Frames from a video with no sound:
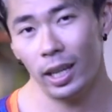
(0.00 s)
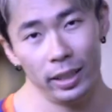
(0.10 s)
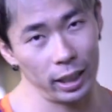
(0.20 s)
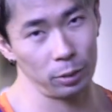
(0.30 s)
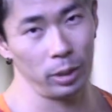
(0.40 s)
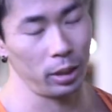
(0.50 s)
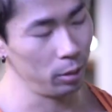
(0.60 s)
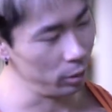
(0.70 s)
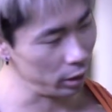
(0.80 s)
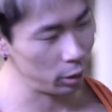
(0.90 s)
Next week,
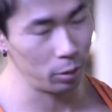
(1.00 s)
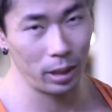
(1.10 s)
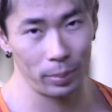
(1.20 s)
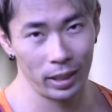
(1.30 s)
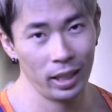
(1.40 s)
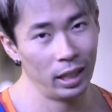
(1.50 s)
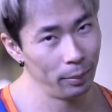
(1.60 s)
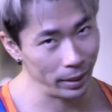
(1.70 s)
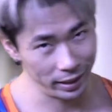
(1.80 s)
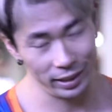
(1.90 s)
we're gonna go up,
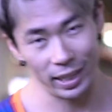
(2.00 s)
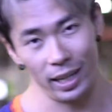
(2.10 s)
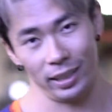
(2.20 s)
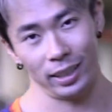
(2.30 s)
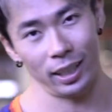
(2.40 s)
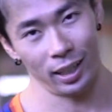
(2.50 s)
make these gains.